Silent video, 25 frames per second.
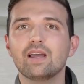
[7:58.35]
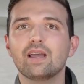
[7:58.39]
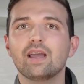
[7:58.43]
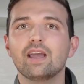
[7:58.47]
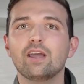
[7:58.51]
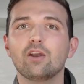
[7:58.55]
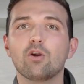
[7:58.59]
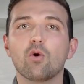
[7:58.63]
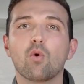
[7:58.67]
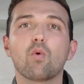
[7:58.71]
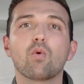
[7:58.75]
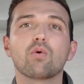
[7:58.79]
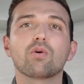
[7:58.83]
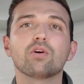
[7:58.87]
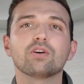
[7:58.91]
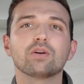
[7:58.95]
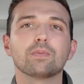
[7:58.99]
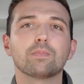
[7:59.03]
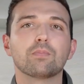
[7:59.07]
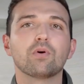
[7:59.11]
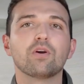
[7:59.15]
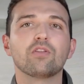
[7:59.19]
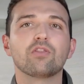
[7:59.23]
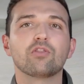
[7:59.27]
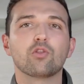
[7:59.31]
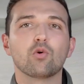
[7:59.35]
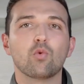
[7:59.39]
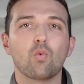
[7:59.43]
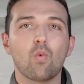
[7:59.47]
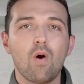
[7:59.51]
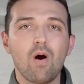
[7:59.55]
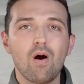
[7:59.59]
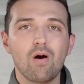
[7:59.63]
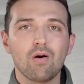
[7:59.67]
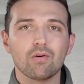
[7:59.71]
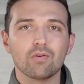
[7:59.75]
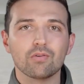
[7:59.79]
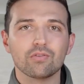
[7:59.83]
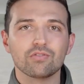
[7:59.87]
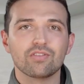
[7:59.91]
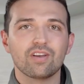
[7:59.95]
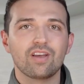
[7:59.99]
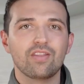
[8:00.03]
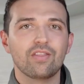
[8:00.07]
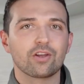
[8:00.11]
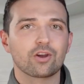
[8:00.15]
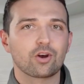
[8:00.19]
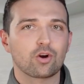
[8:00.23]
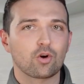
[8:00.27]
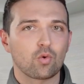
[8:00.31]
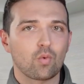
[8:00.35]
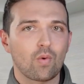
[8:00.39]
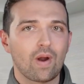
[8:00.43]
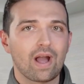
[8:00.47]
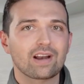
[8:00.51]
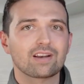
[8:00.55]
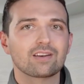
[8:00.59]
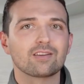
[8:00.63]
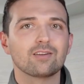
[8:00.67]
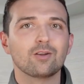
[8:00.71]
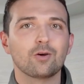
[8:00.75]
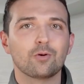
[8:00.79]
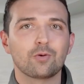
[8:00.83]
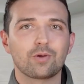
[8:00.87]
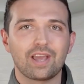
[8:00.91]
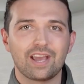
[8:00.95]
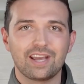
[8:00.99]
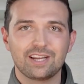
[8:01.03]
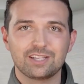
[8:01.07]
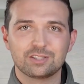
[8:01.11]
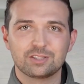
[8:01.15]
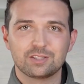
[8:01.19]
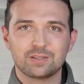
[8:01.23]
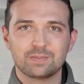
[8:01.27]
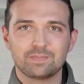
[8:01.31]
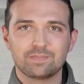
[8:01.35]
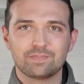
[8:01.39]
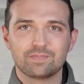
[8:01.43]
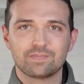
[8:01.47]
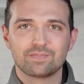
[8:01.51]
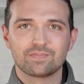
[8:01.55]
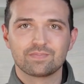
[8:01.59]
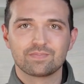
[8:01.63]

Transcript: in order to print the walls in the correct location.